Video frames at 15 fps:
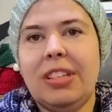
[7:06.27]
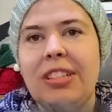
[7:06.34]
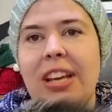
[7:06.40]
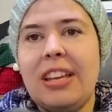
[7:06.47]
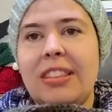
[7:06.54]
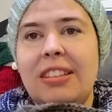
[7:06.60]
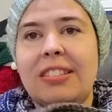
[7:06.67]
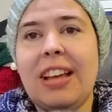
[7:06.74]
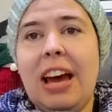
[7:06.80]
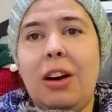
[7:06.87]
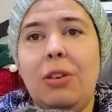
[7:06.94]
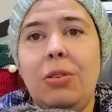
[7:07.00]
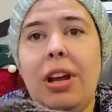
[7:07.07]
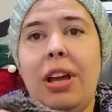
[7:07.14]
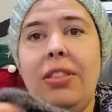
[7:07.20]
take this
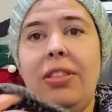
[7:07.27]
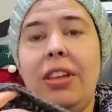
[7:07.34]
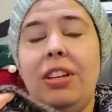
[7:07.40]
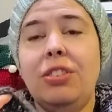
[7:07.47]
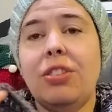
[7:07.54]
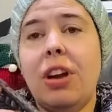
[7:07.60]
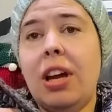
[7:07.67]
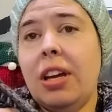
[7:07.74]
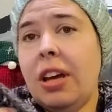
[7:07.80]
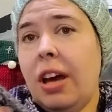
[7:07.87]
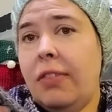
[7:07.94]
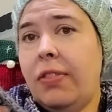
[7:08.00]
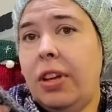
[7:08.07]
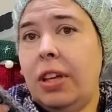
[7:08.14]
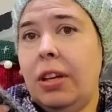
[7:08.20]
out and then try and
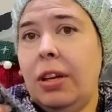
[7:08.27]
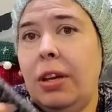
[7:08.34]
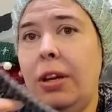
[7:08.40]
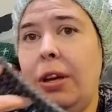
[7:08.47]
cuff it,